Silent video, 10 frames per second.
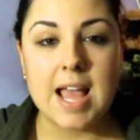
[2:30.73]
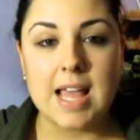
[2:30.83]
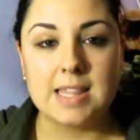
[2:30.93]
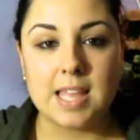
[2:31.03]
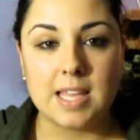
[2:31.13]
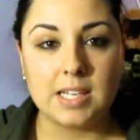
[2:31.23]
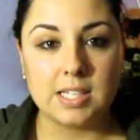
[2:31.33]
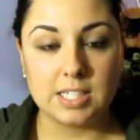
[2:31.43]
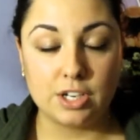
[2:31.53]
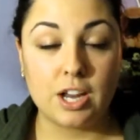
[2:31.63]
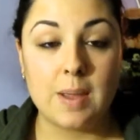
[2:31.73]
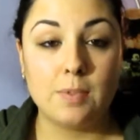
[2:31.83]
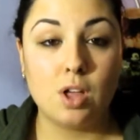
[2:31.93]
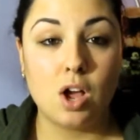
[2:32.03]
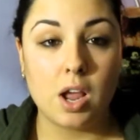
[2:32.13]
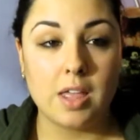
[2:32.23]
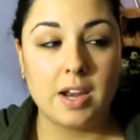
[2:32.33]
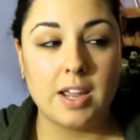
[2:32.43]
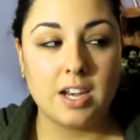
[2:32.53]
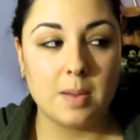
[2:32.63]
and then dinner came along and
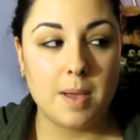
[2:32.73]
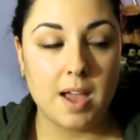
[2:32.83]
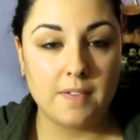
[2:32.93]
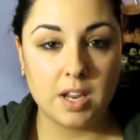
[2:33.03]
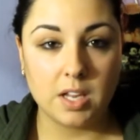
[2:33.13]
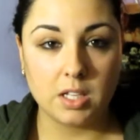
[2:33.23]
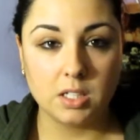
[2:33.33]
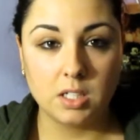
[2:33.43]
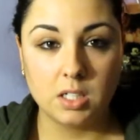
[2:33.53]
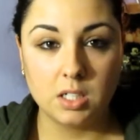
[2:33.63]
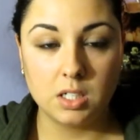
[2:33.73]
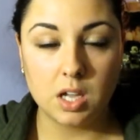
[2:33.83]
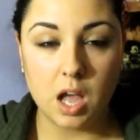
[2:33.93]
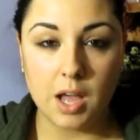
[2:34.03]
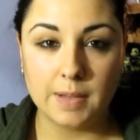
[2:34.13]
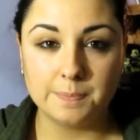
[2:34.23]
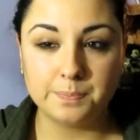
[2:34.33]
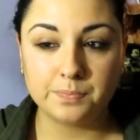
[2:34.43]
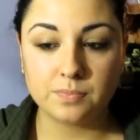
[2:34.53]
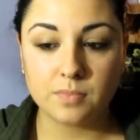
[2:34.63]
I ended up having um,